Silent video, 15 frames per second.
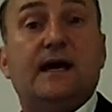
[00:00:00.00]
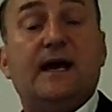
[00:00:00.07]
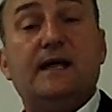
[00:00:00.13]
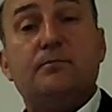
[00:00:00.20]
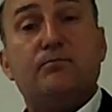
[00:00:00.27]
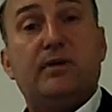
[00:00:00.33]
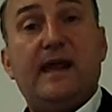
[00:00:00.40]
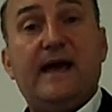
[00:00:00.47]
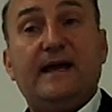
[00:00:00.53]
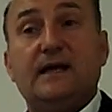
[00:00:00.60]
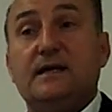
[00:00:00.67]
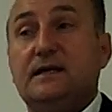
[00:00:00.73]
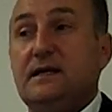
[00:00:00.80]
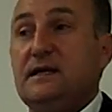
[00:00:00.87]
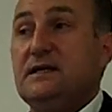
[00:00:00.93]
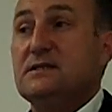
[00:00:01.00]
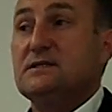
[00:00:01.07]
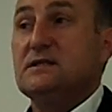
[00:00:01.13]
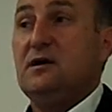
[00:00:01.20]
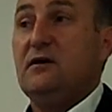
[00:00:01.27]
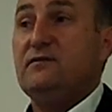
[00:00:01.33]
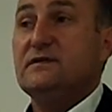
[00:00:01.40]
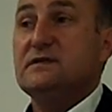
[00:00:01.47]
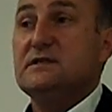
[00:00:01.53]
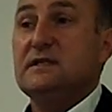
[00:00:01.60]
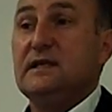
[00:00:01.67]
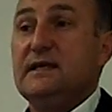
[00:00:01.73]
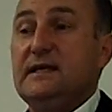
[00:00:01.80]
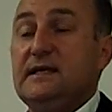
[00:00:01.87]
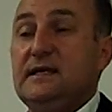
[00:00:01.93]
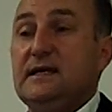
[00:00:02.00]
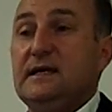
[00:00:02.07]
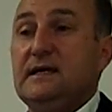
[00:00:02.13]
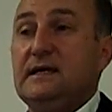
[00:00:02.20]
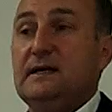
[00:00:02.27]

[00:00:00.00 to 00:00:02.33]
and black is obviously